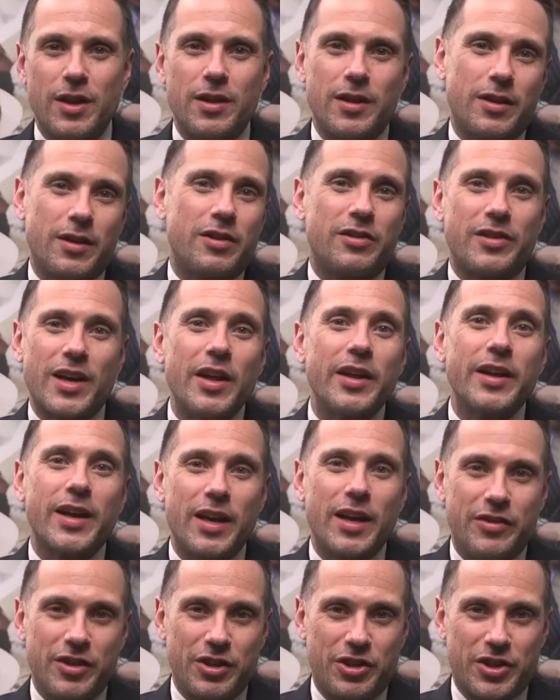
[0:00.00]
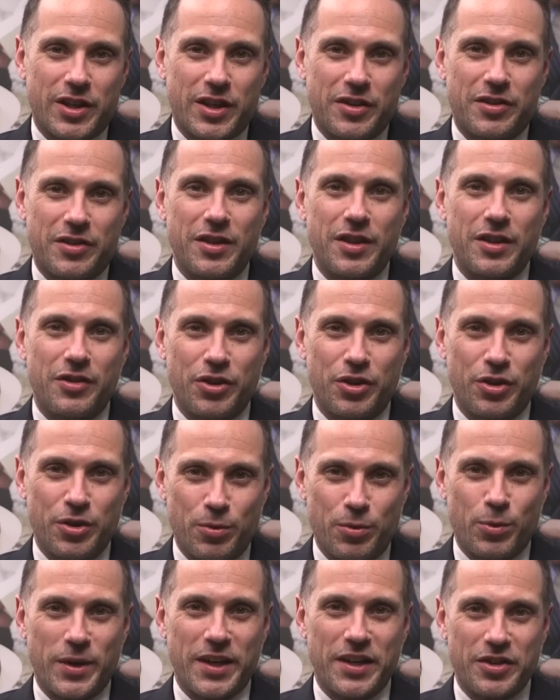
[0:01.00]
that the styling I suggest is a
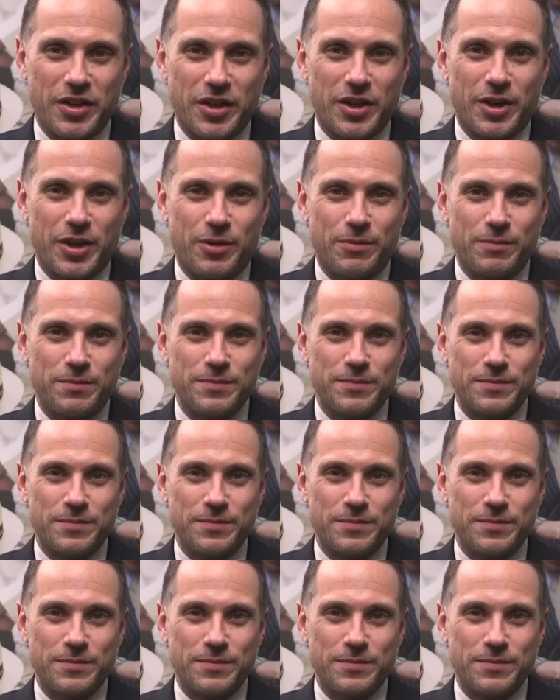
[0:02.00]
good way to go.